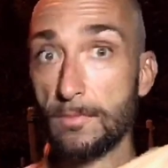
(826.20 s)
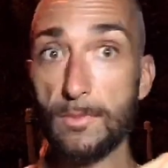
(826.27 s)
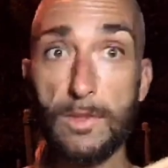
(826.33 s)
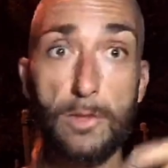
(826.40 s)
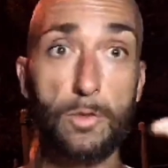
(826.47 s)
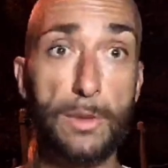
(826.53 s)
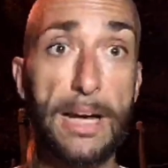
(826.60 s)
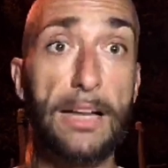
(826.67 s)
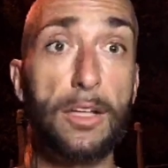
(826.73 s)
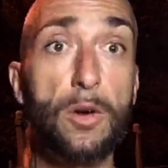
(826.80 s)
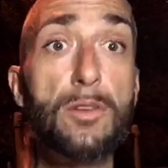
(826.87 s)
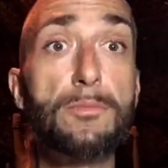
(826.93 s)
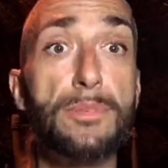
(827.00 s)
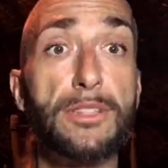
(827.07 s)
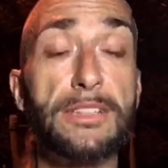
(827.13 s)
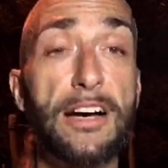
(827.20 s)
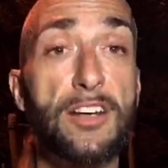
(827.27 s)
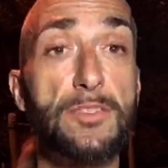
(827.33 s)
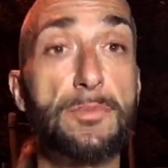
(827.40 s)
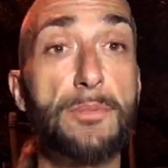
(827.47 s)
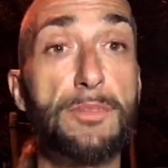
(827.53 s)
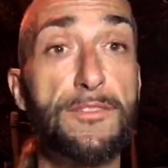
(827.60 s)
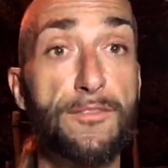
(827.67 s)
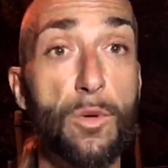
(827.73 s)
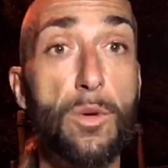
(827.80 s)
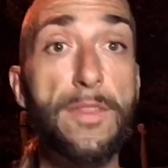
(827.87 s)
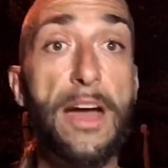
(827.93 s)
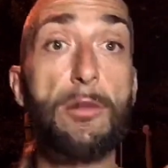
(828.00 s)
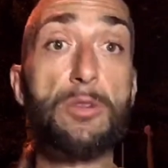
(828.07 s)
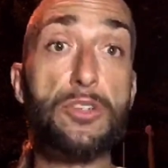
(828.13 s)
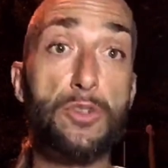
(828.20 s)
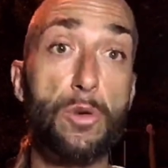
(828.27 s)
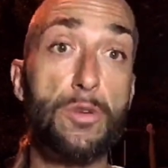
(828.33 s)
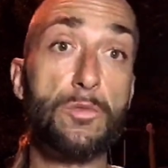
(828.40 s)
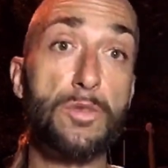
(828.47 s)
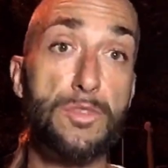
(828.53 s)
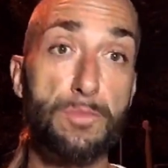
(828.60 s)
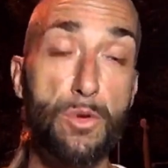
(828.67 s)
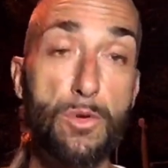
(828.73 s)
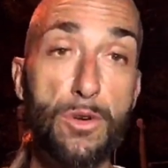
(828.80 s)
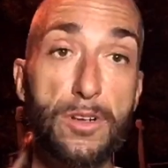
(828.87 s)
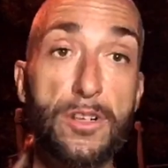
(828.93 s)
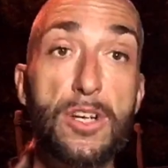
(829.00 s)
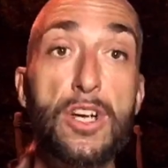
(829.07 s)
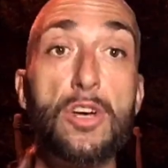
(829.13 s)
We got a loan and built a house, but before that, when Jordan was born,